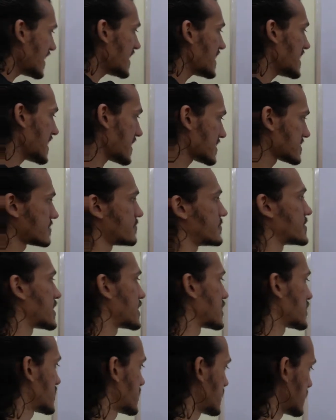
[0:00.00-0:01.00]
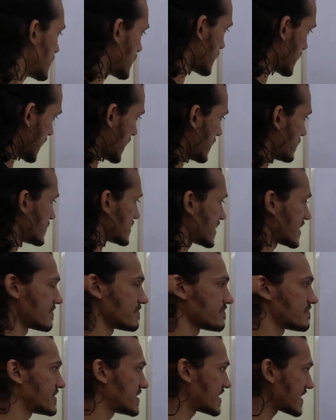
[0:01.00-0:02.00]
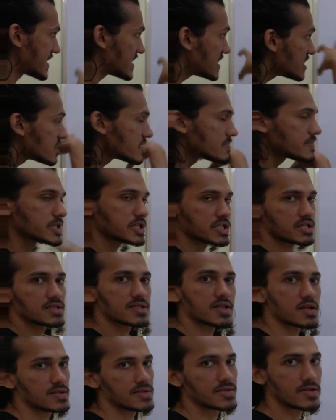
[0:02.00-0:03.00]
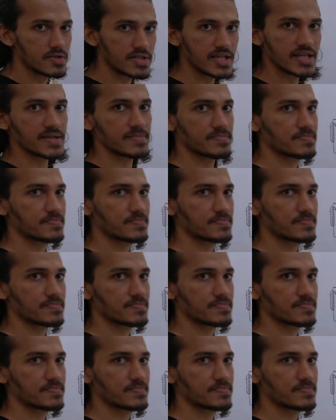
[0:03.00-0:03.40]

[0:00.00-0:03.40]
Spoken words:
expiration at the same time. The inhibition is also there.